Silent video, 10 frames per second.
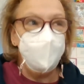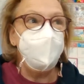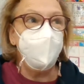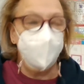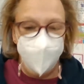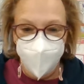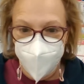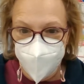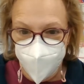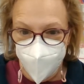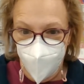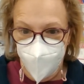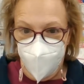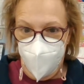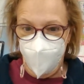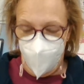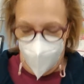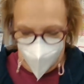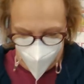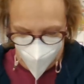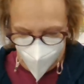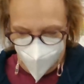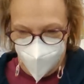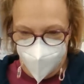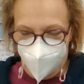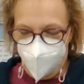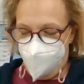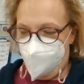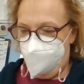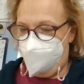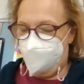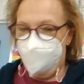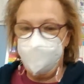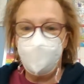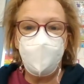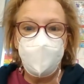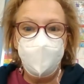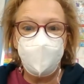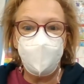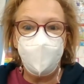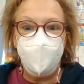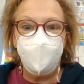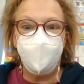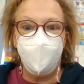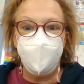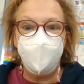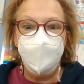deducting money from her paycheck going to go to the Miss Joanne Fund.